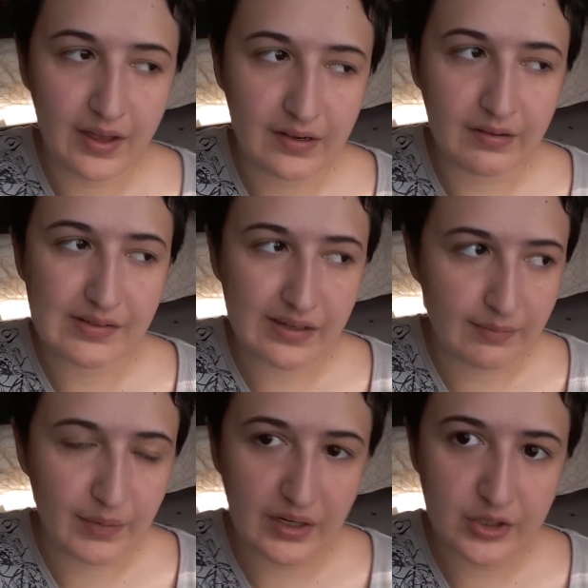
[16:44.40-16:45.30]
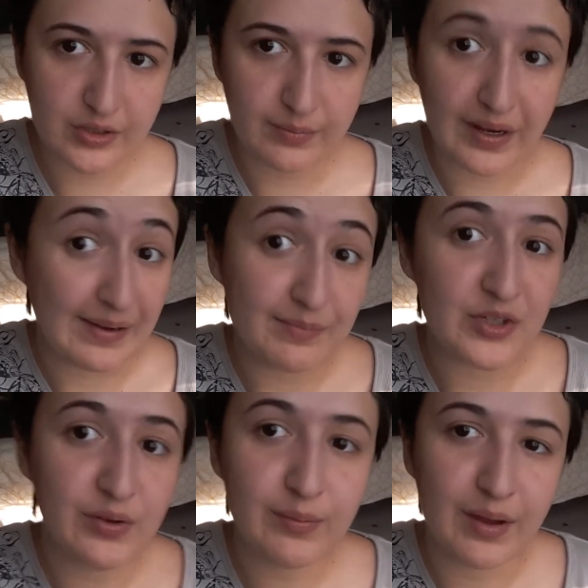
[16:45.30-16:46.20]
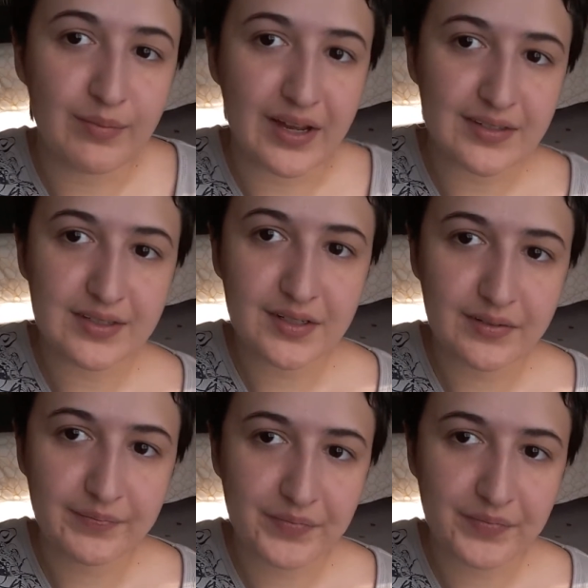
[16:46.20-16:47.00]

I know it's not much, but I'm doing my best.